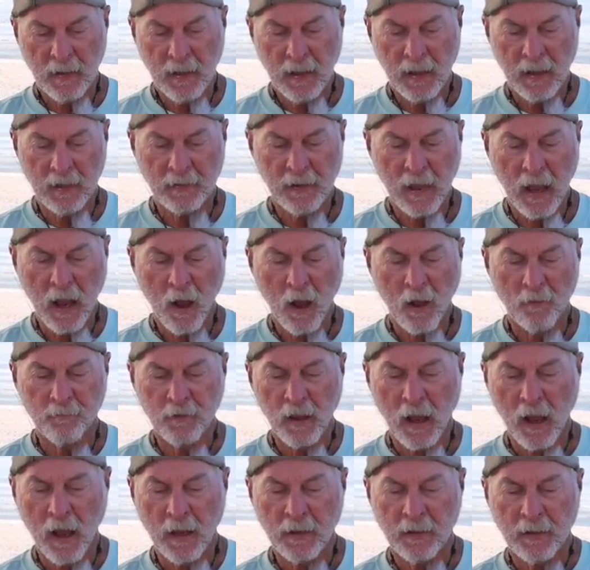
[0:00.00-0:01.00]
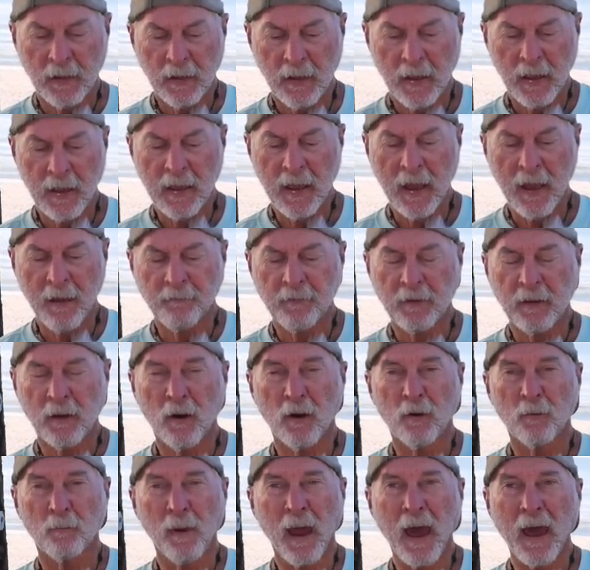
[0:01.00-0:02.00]
And now I've got a
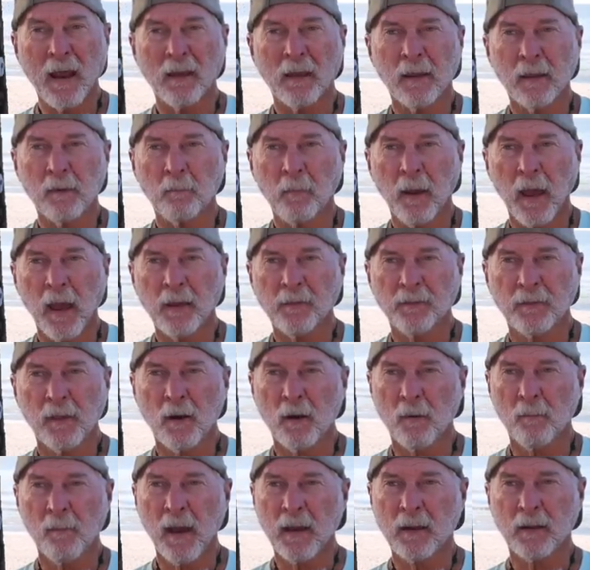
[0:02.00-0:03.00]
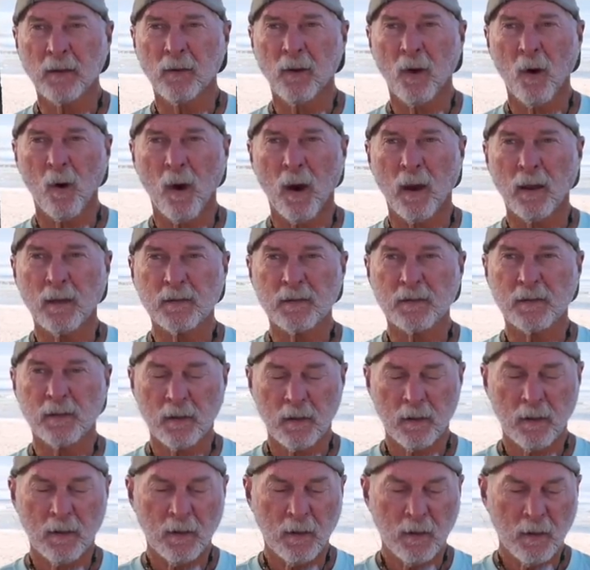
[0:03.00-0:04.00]
heavier rattling bait that'll make a noise.
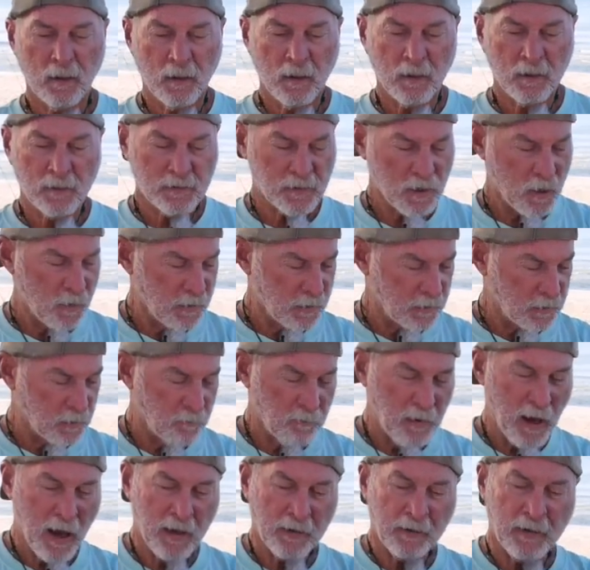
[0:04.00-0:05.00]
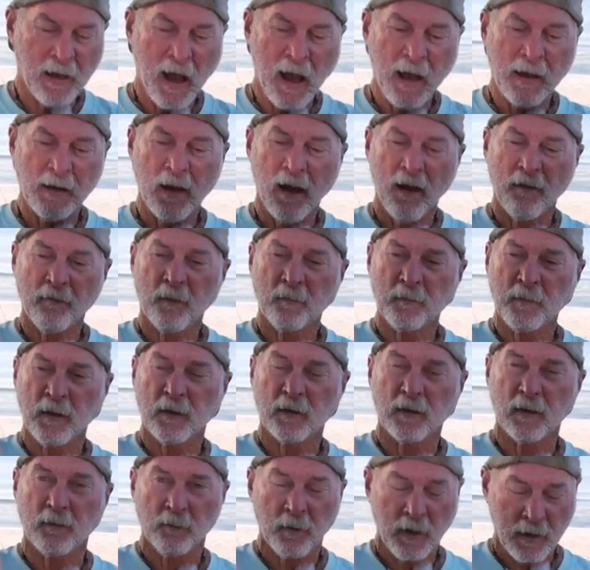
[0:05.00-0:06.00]
So you can buy 9 of them. You
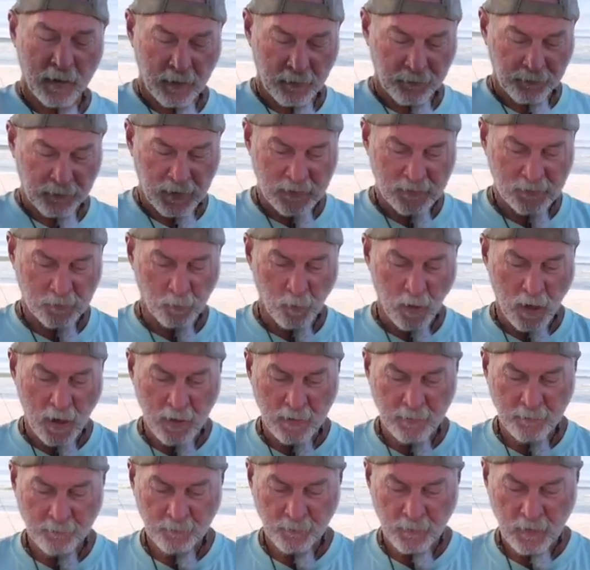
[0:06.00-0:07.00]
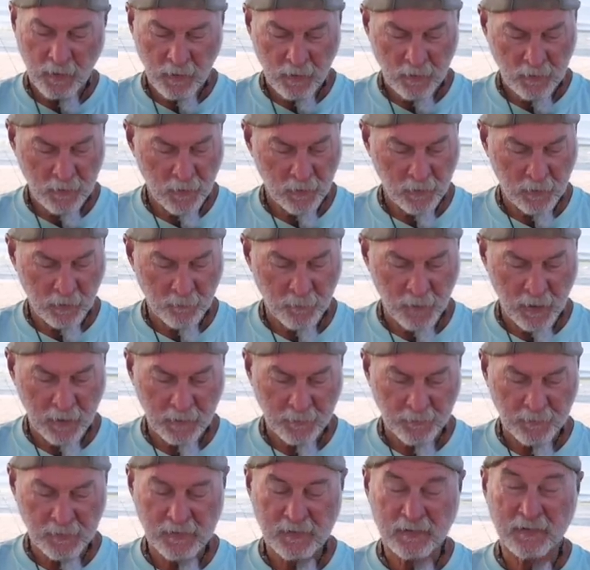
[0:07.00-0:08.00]
could rig it this way. You could rig
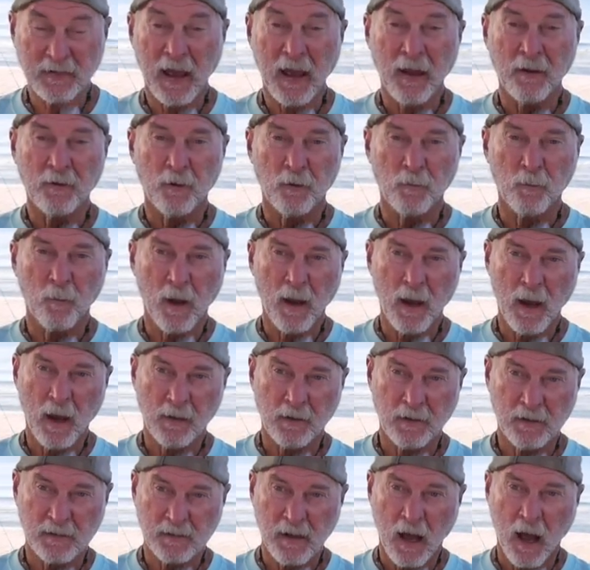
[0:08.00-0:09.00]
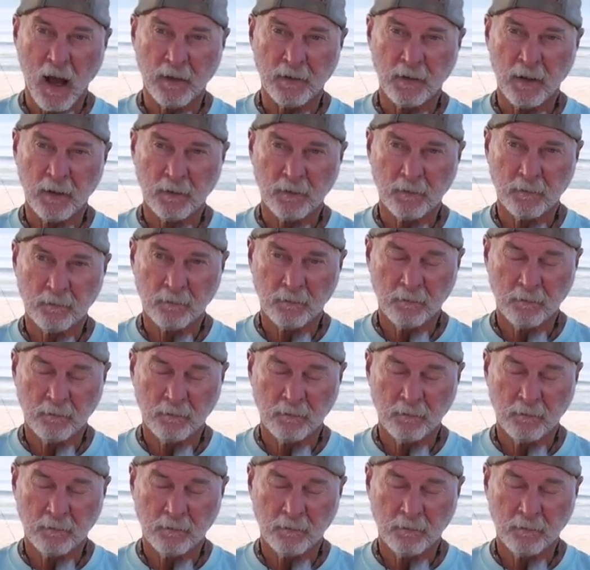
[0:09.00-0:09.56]
it the standard way I designed it.